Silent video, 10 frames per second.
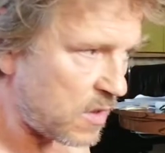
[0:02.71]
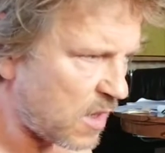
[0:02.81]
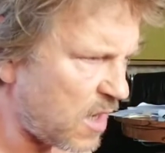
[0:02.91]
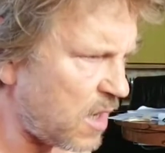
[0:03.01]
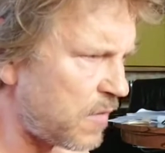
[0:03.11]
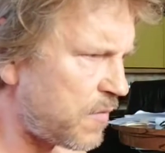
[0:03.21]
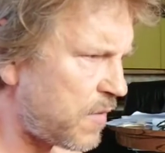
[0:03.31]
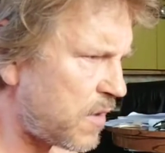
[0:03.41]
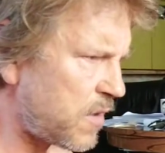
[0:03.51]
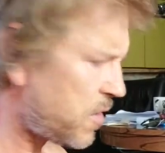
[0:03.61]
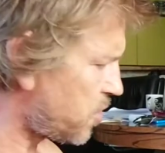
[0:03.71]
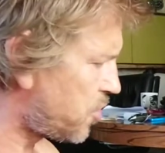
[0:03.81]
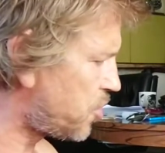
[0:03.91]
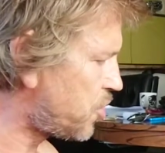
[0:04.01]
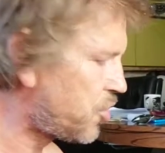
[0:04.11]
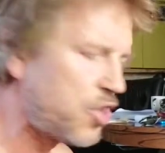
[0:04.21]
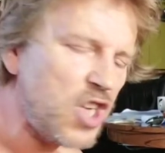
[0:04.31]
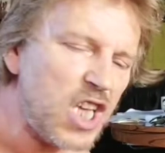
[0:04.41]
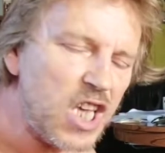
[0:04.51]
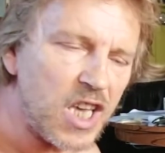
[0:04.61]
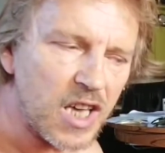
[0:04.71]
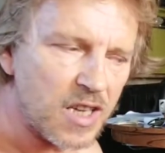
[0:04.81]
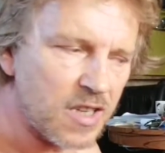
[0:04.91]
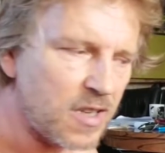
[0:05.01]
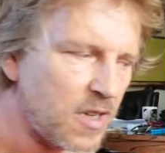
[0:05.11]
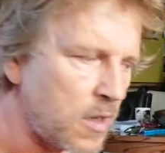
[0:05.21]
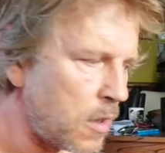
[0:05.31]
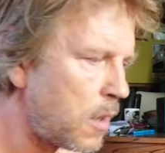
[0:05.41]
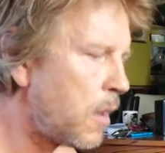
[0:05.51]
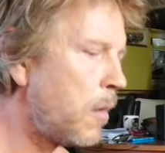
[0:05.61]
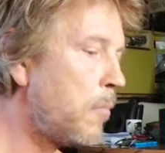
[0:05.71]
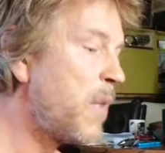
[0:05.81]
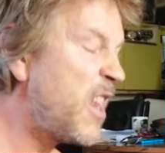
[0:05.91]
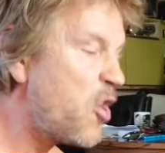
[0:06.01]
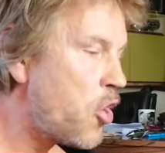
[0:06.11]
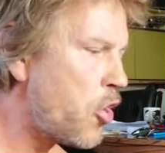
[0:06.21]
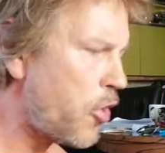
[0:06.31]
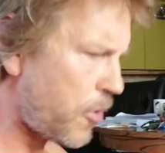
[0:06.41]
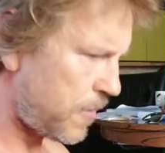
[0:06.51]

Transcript: the key of G minor.